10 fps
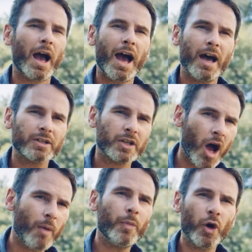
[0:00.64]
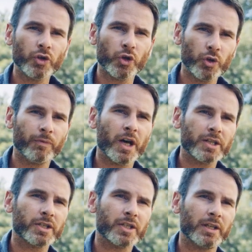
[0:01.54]
At Humboldt
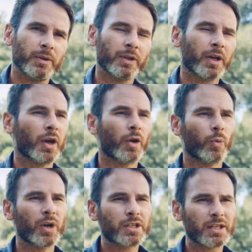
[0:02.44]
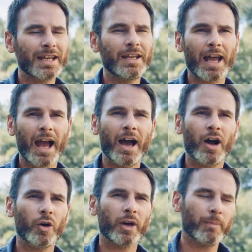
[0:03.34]
University, we see
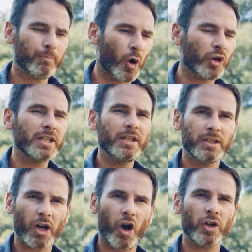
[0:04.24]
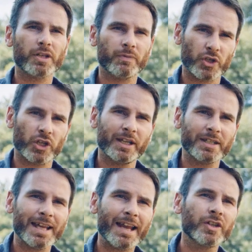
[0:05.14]
how embodied artificial
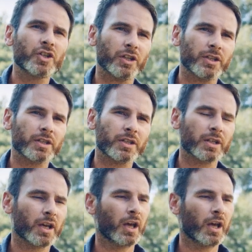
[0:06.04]
intelligence,